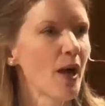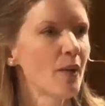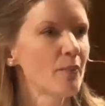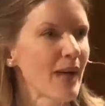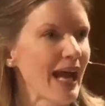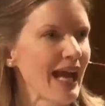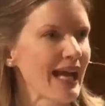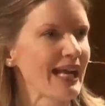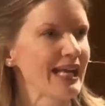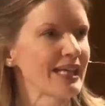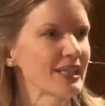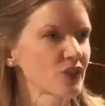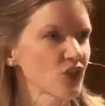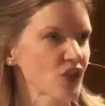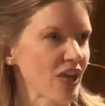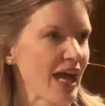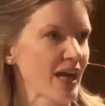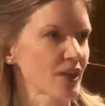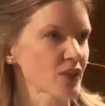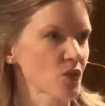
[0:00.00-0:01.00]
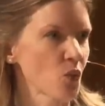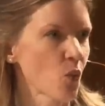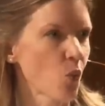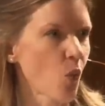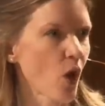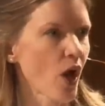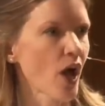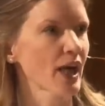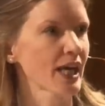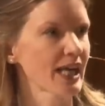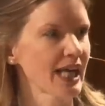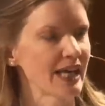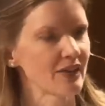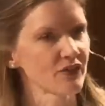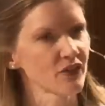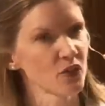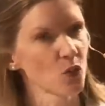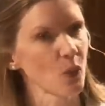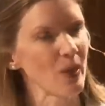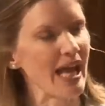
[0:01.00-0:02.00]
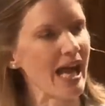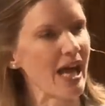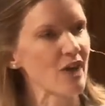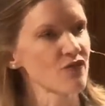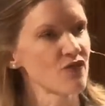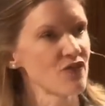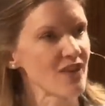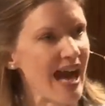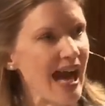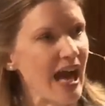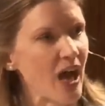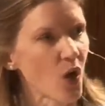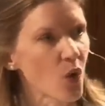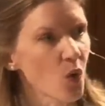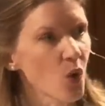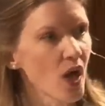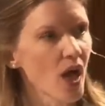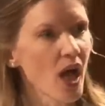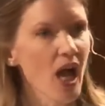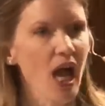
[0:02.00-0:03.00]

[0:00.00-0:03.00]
paying tax and working than we have now,